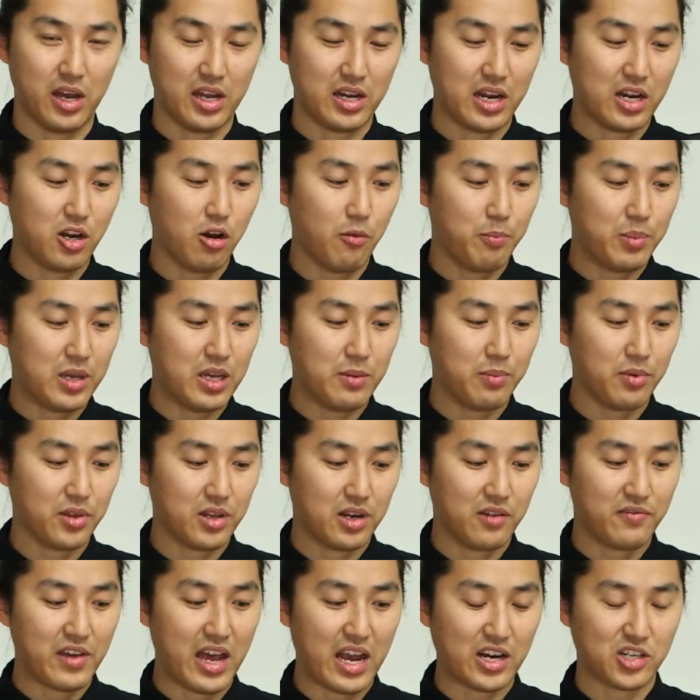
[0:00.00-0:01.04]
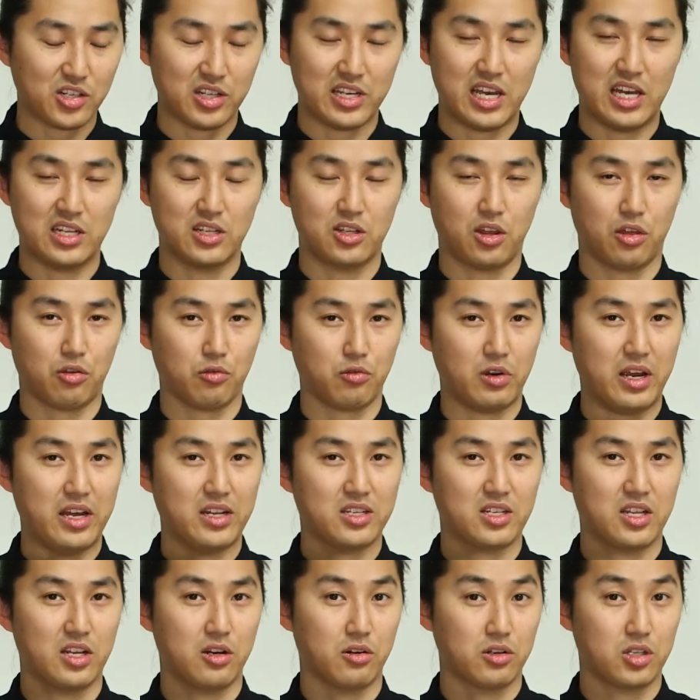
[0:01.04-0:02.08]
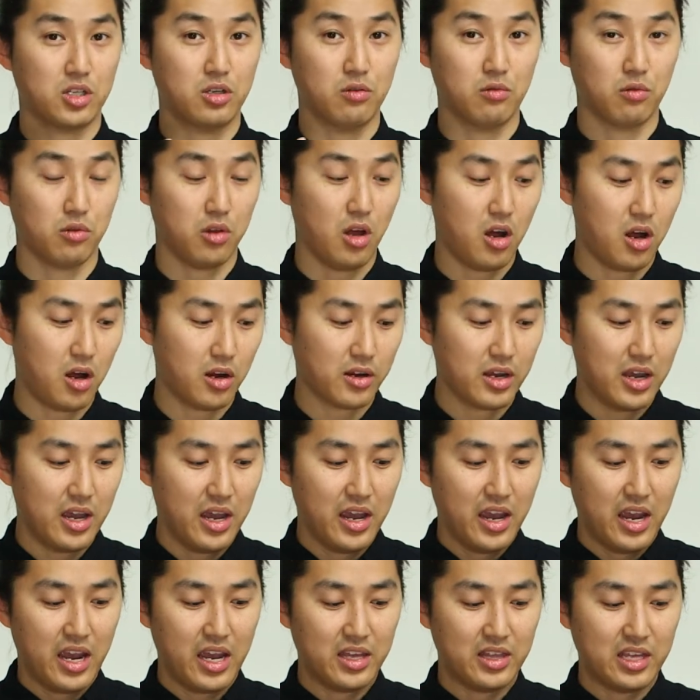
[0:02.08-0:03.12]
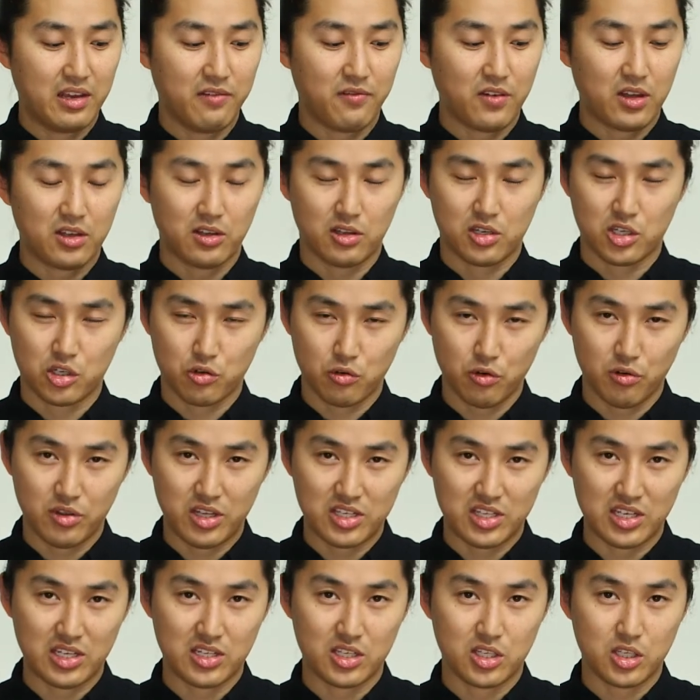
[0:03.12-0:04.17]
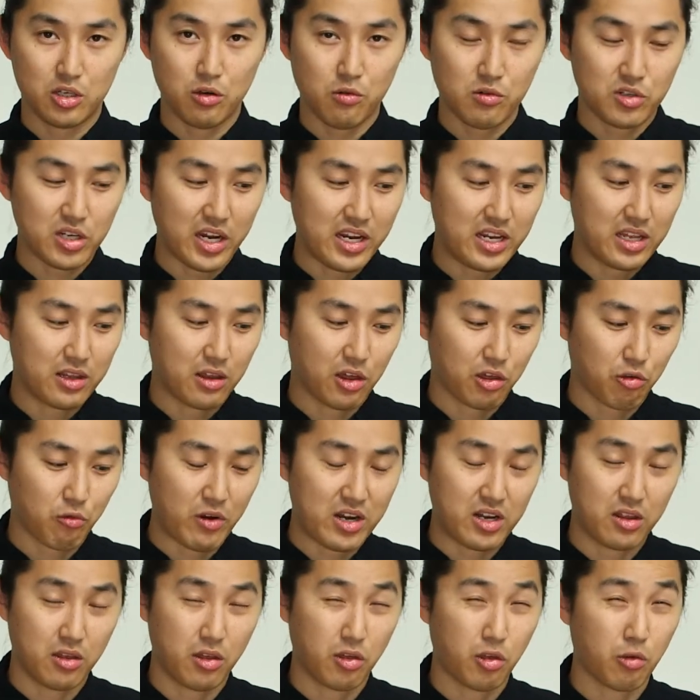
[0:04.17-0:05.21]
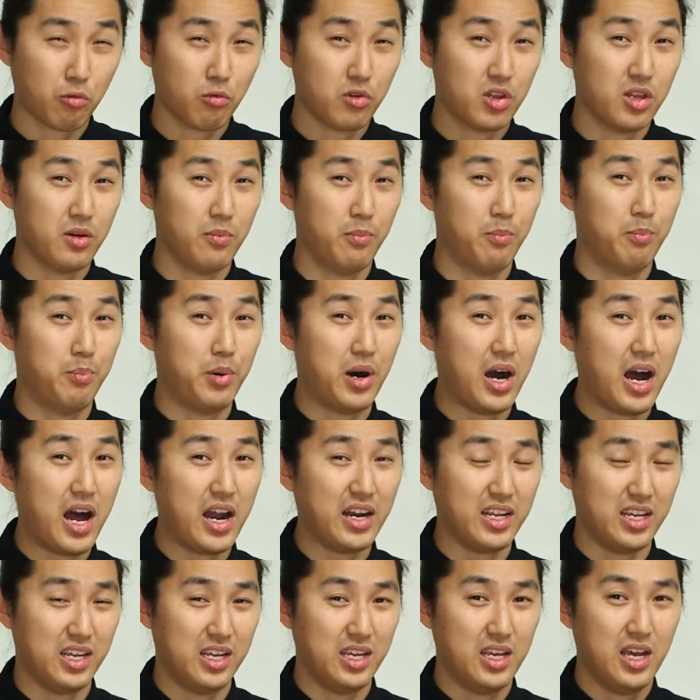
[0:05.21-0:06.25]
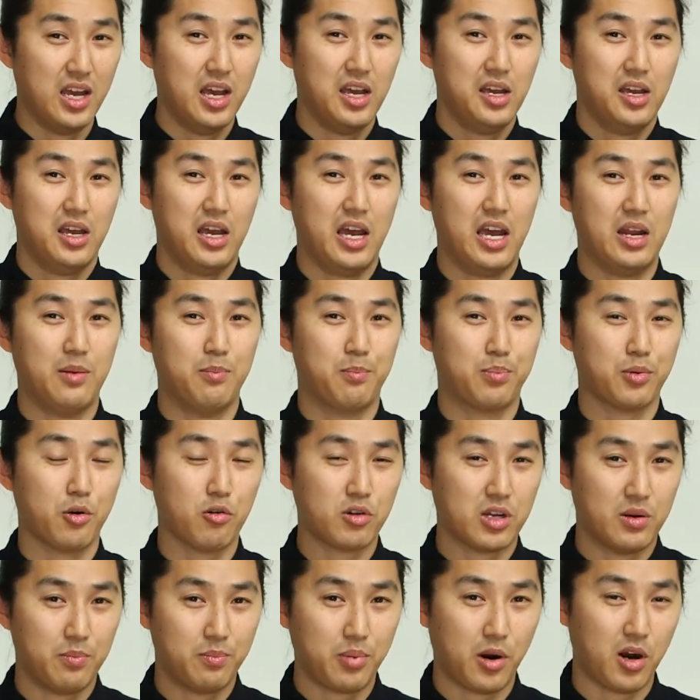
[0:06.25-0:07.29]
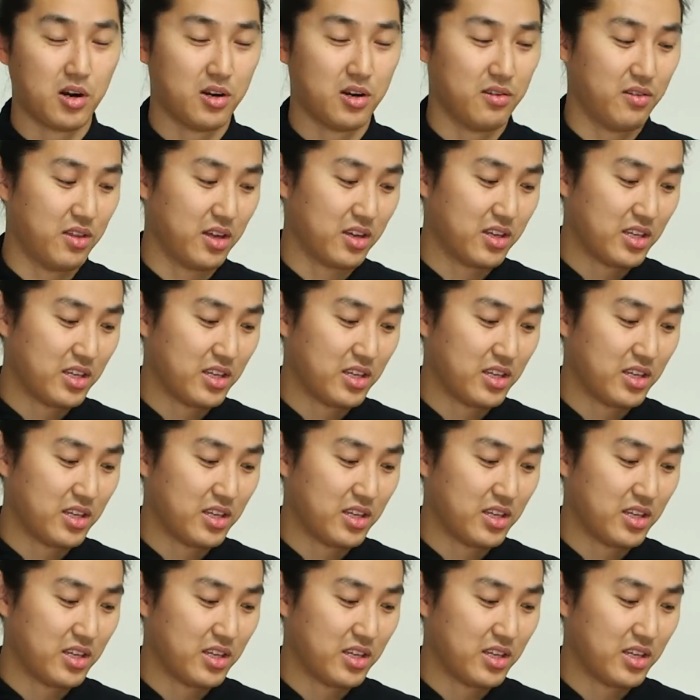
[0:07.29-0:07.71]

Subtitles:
And I know people that have actually had threads that are too long and they've screwed this in too tight and threaded through the body and broken part of the